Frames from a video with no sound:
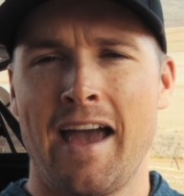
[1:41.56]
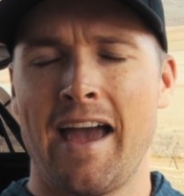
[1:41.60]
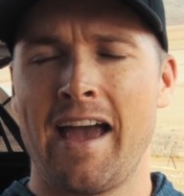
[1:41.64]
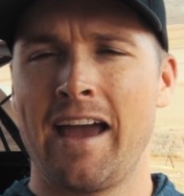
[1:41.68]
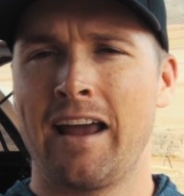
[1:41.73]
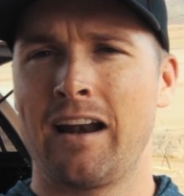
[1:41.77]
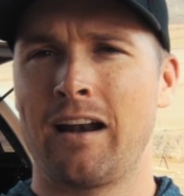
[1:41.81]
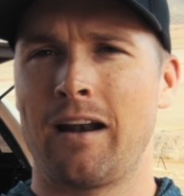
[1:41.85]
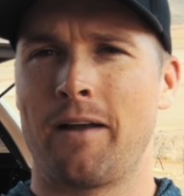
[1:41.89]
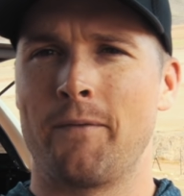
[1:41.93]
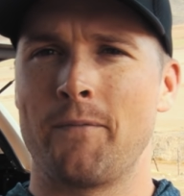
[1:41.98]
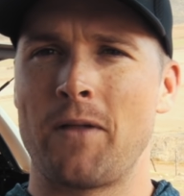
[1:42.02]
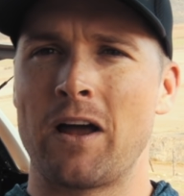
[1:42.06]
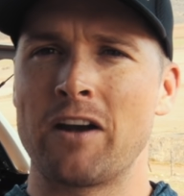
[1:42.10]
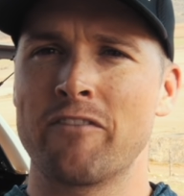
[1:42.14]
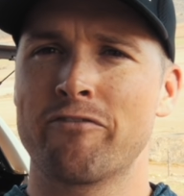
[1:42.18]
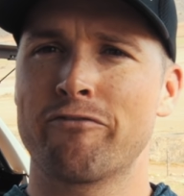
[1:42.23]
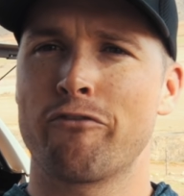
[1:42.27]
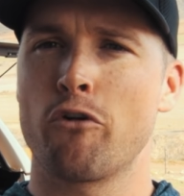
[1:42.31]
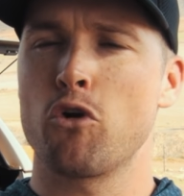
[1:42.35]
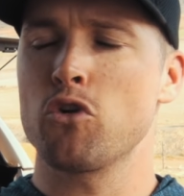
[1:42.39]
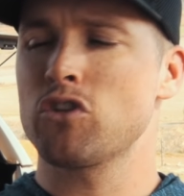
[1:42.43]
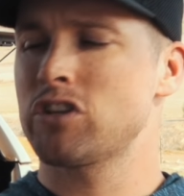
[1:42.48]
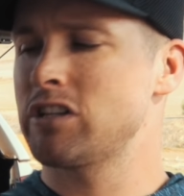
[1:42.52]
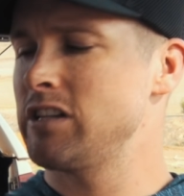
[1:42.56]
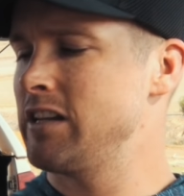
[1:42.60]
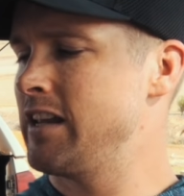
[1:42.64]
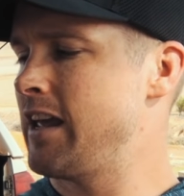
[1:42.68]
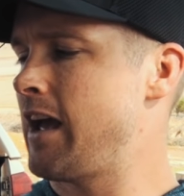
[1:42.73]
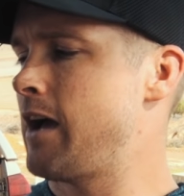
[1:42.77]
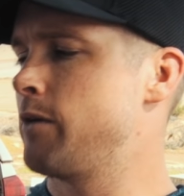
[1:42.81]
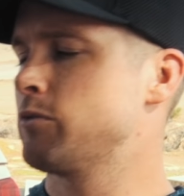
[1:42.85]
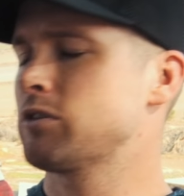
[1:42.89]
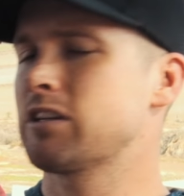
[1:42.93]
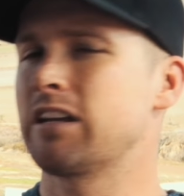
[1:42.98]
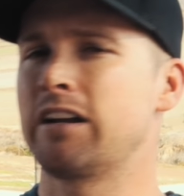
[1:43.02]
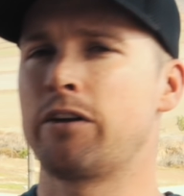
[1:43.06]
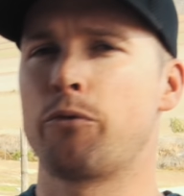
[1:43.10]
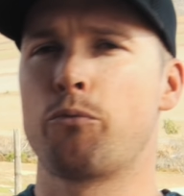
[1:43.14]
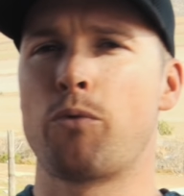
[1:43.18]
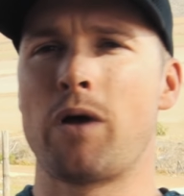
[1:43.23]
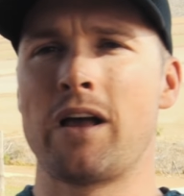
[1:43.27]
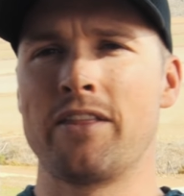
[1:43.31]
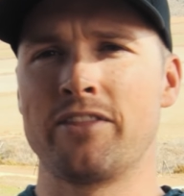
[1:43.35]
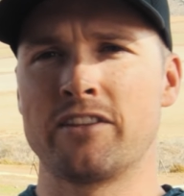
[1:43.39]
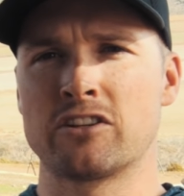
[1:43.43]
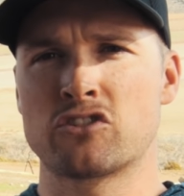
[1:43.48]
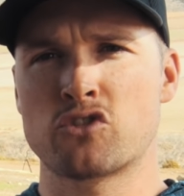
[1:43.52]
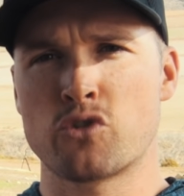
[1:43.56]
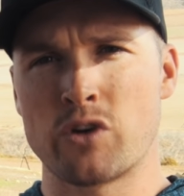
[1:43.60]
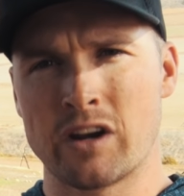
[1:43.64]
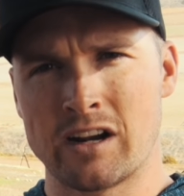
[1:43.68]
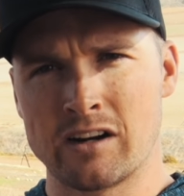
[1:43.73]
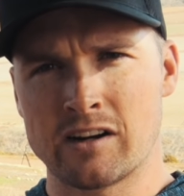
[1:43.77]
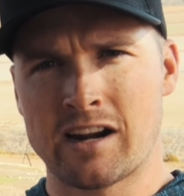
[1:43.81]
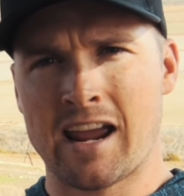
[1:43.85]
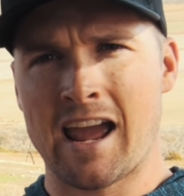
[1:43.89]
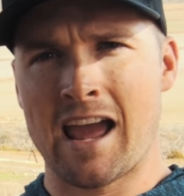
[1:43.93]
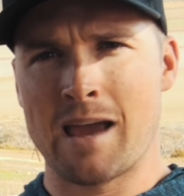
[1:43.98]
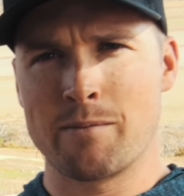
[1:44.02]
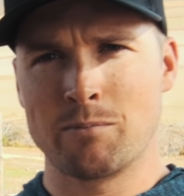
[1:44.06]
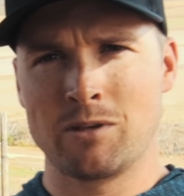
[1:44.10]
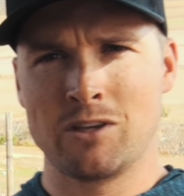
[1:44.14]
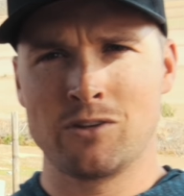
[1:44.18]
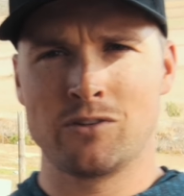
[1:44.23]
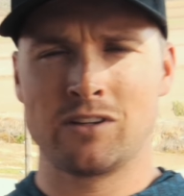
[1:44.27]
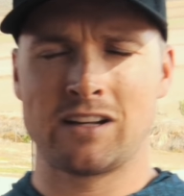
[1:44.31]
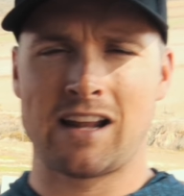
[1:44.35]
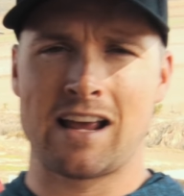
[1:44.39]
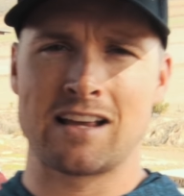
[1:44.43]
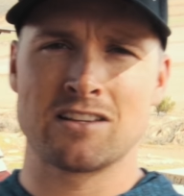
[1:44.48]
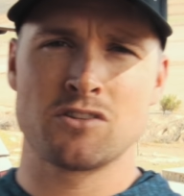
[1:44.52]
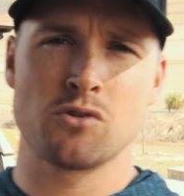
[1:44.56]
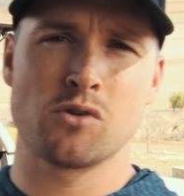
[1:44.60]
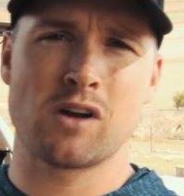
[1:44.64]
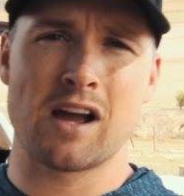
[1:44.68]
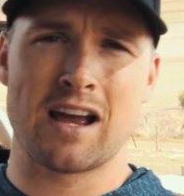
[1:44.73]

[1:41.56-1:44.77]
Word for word: and unfortunately I was gonna run the trigger cam unit as you